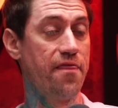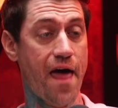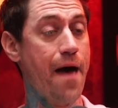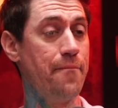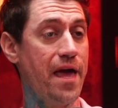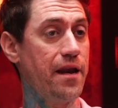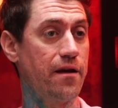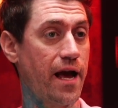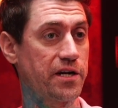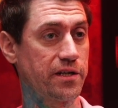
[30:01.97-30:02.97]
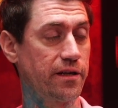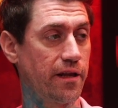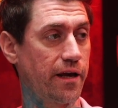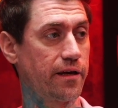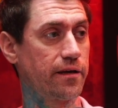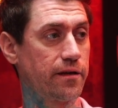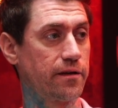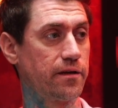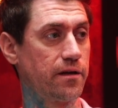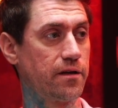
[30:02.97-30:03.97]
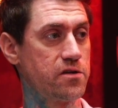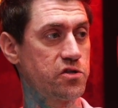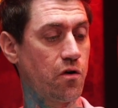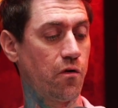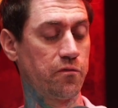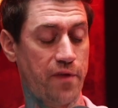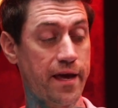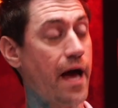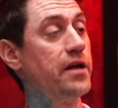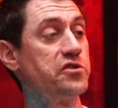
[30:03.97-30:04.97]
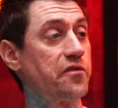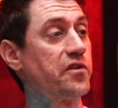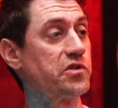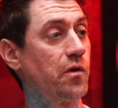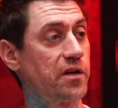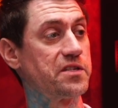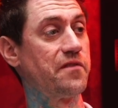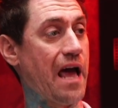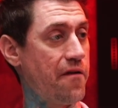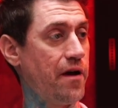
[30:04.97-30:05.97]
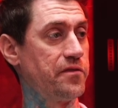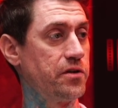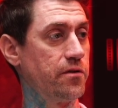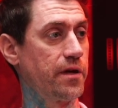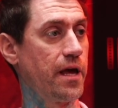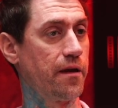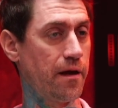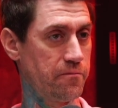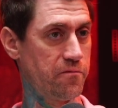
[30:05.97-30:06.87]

that made it actually like. So thank God he was the first one, because if I ever have to do it again,